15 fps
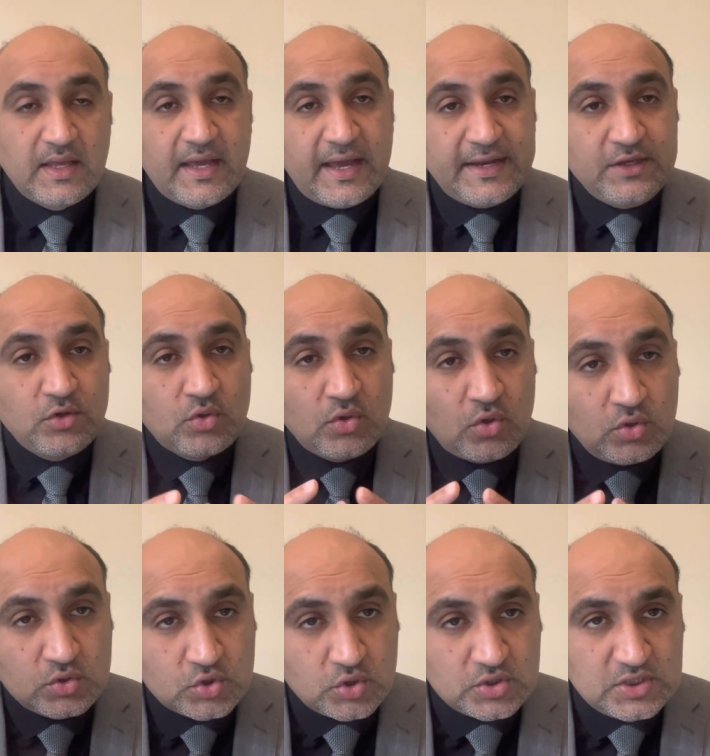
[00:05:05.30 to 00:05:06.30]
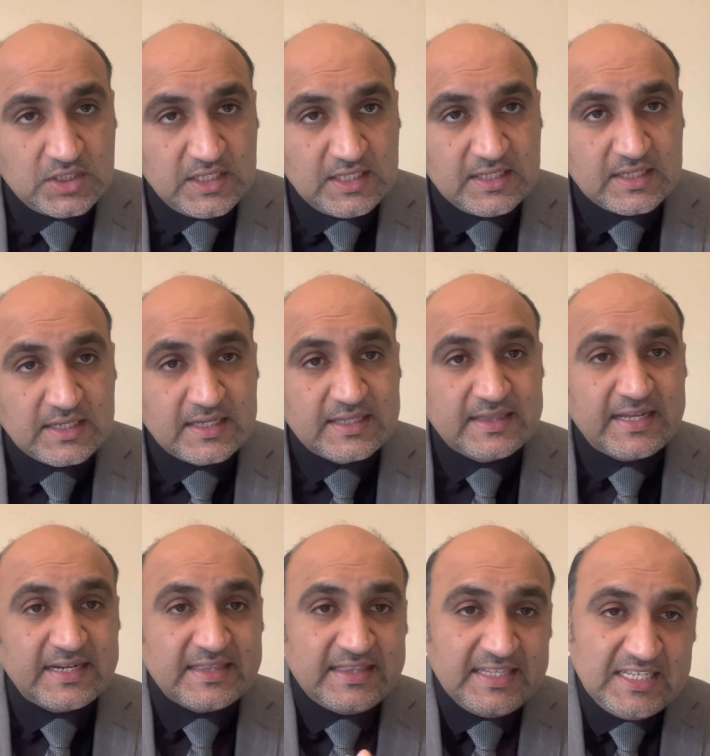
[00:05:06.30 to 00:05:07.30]
And you can also see
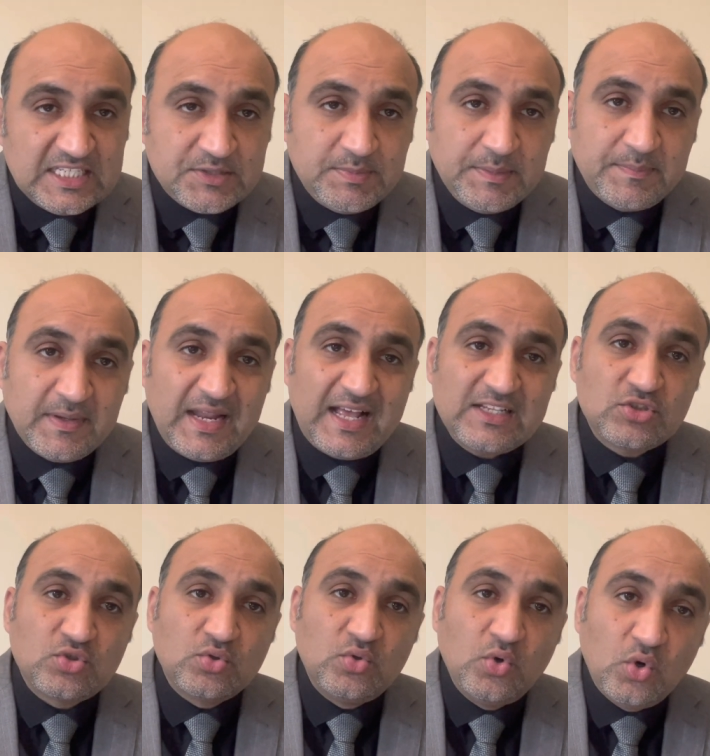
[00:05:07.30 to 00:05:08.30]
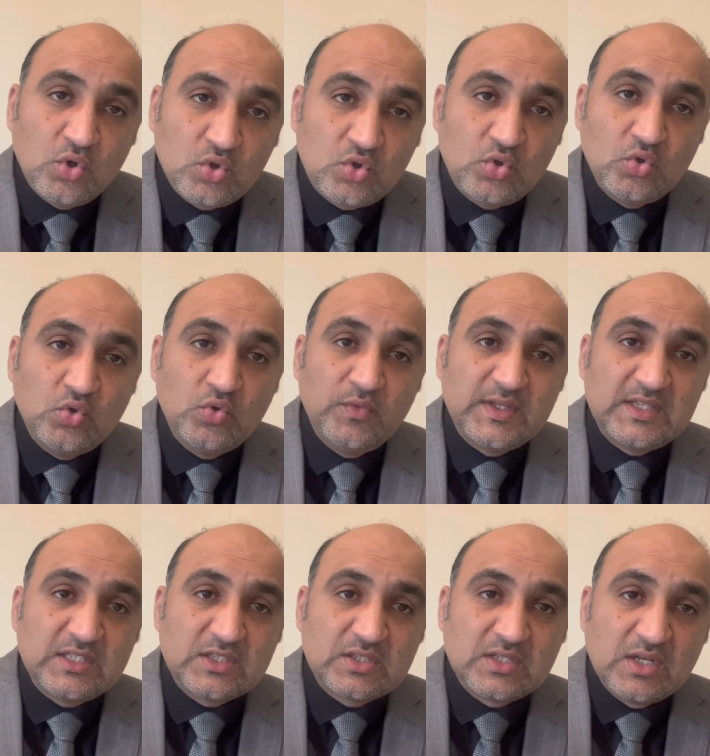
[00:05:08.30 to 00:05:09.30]
that these people has to go through with
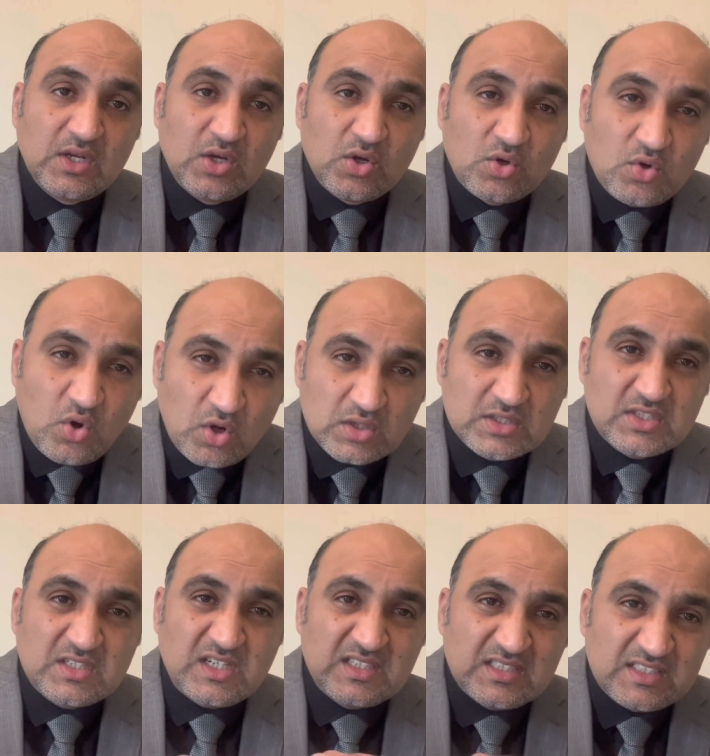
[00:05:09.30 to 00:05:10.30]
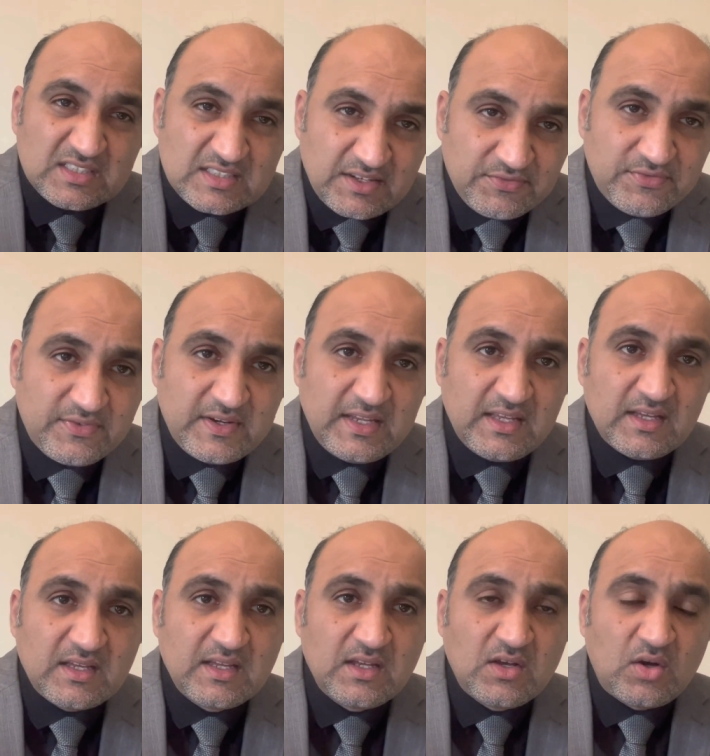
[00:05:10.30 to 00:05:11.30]
this constant
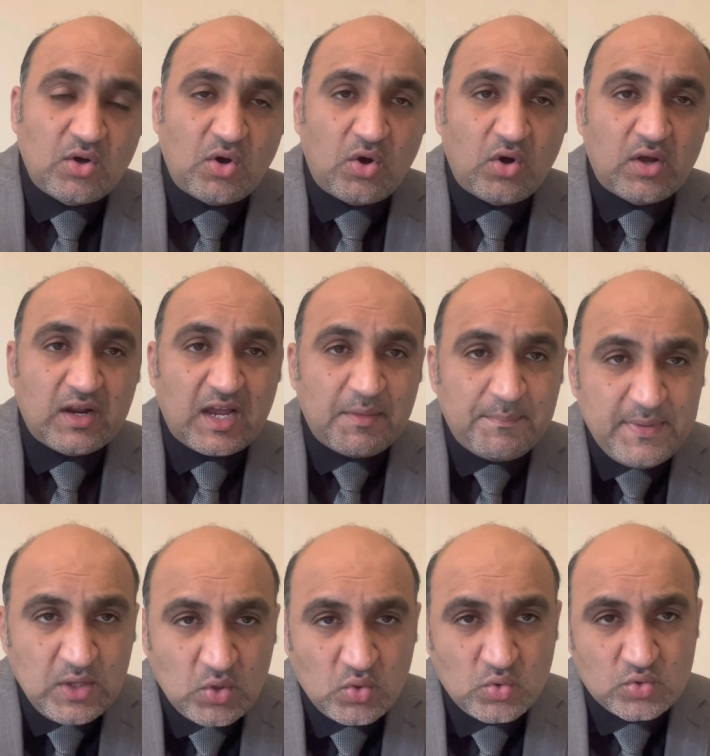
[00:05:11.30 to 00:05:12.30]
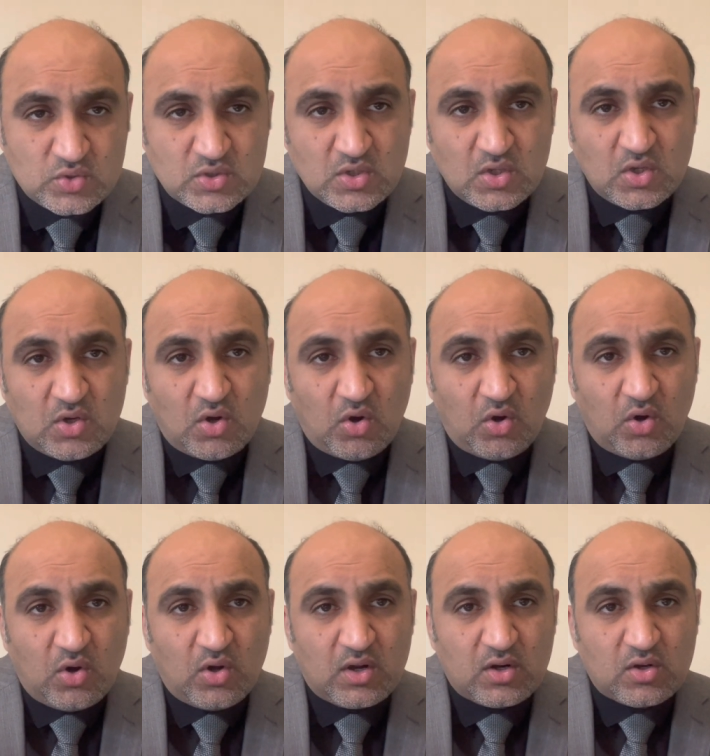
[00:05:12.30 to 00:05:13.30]
suffering or abuse
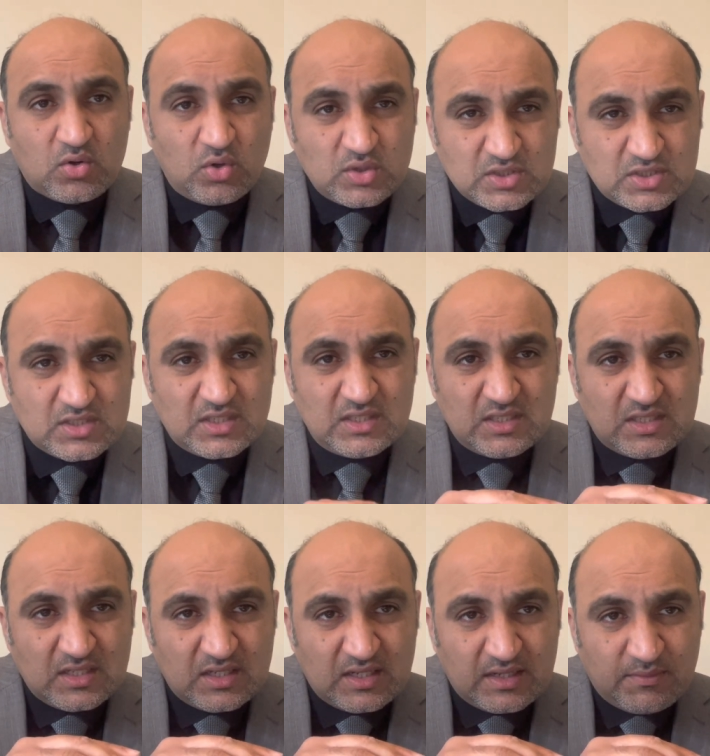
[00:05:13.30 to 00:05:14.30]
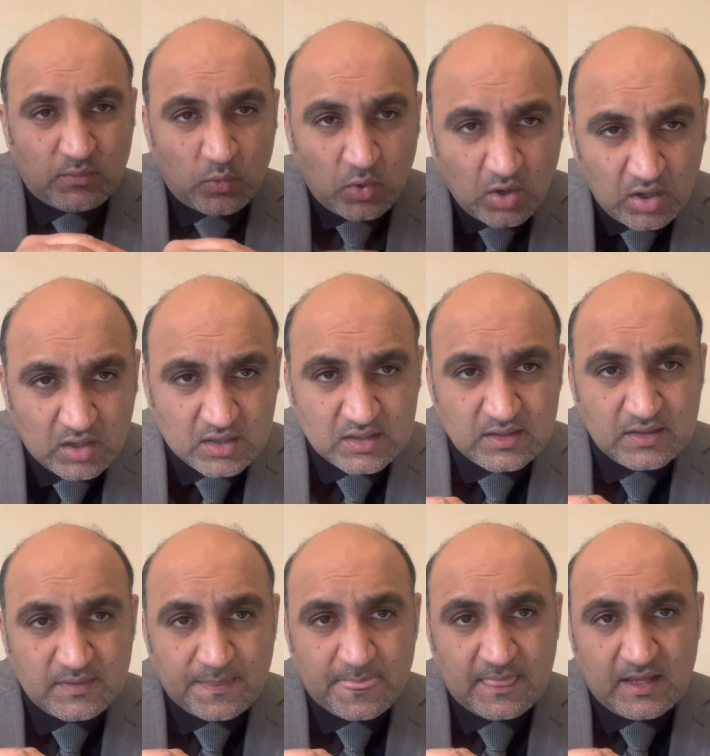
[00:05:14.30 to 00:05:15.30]
or constant work
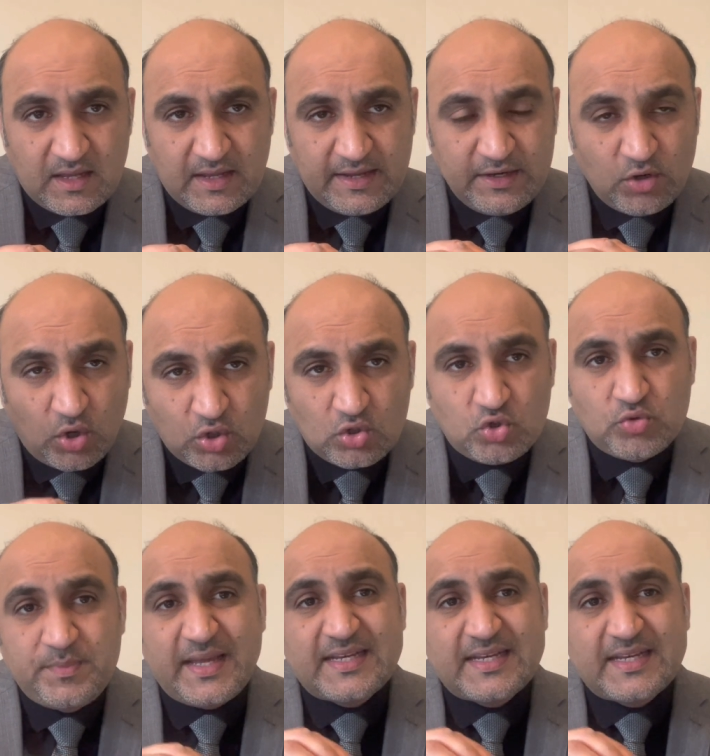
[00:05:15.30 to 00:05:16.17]
in order to be